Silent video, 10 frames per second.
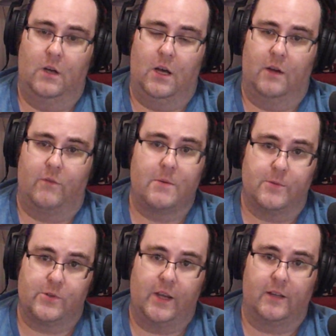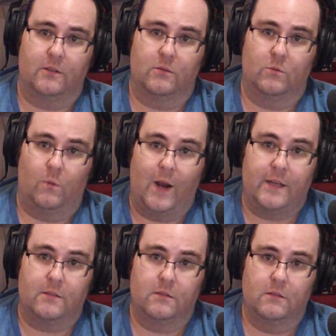frames per second
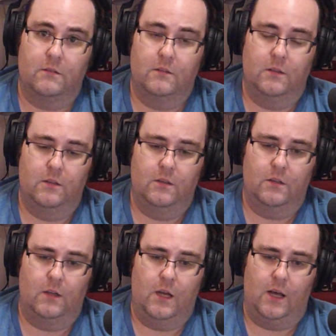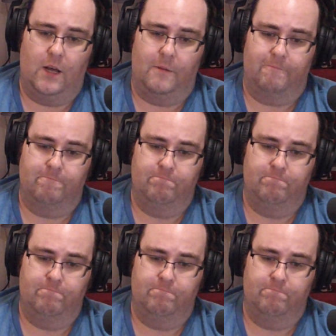rate. And